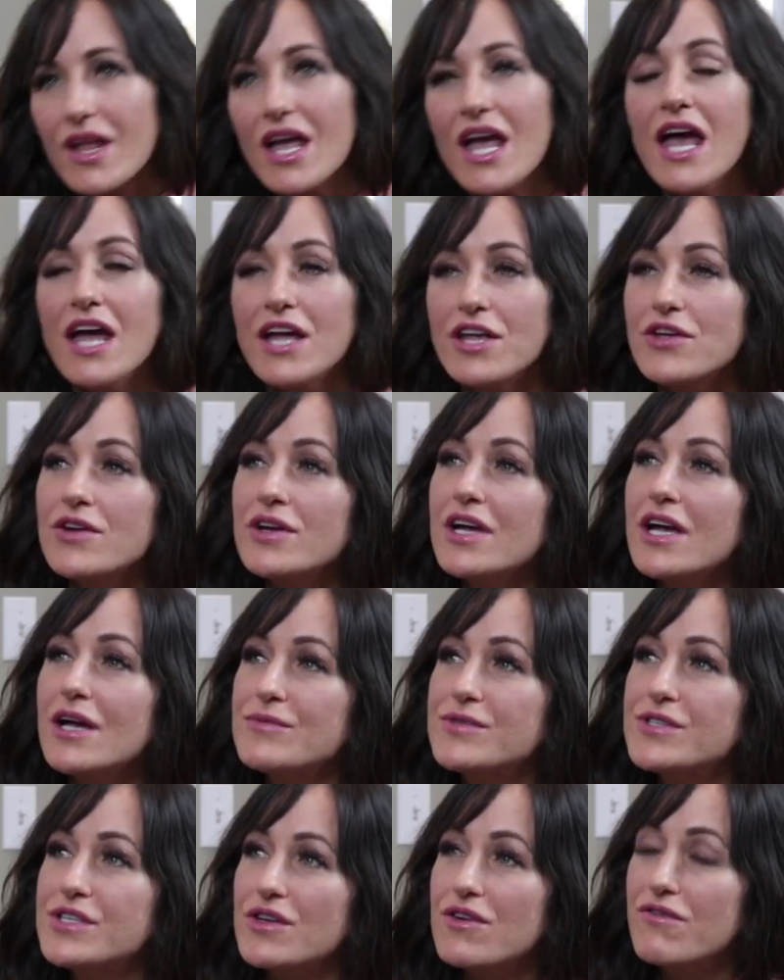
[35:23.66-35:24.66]
You can come
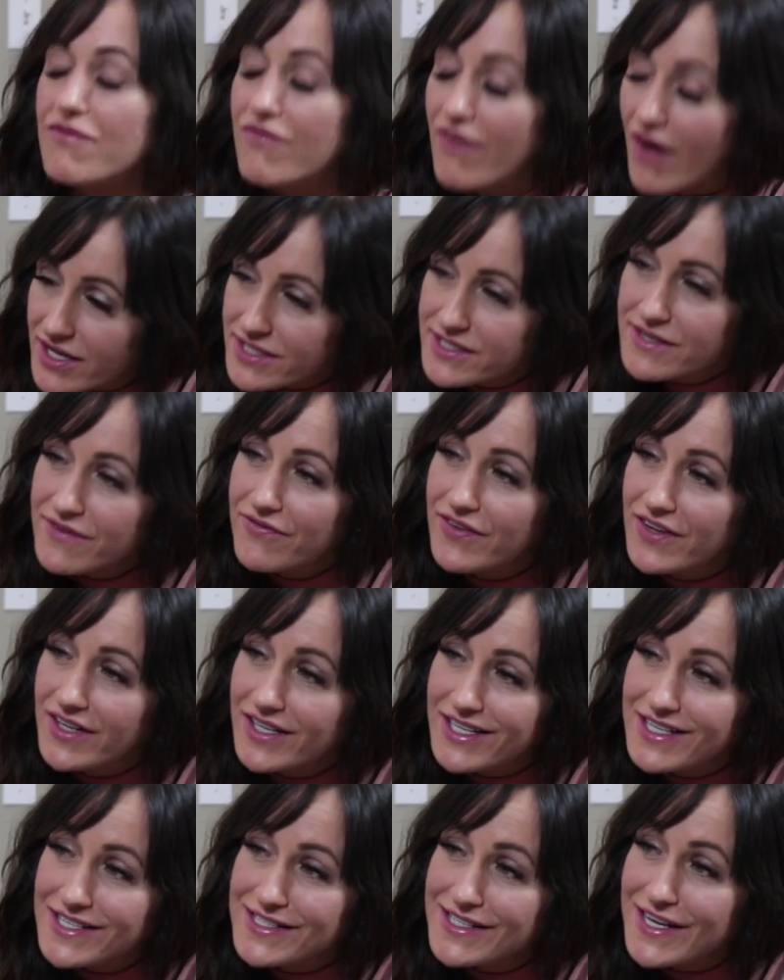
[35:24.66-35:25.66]
to Vasa Fitness
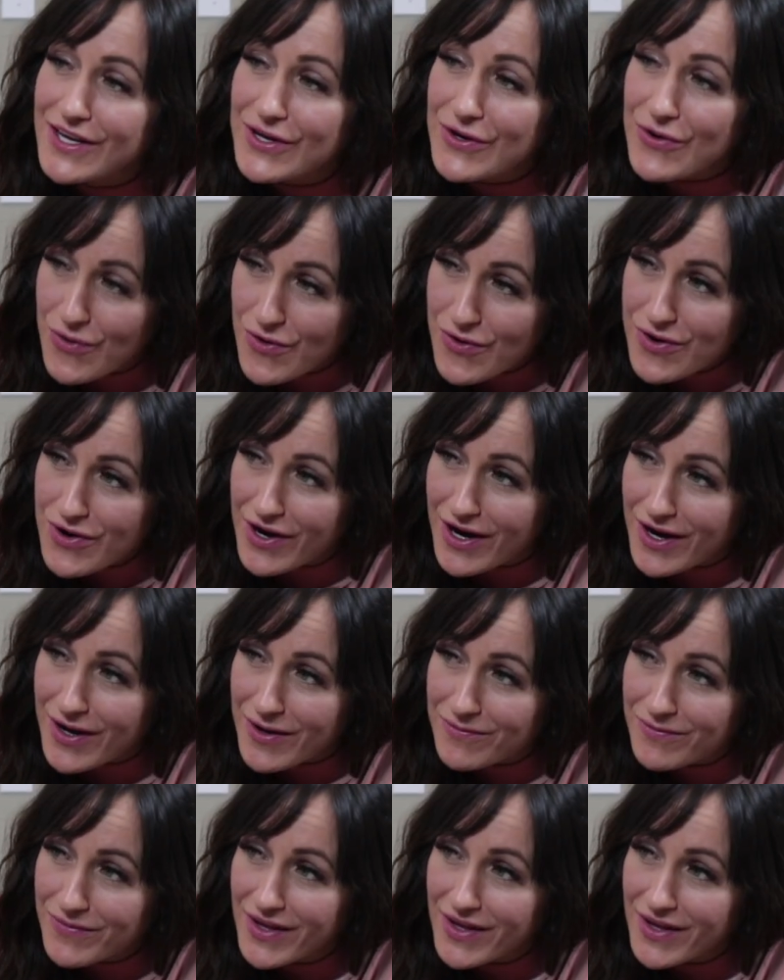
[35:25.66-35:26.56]
in Orem.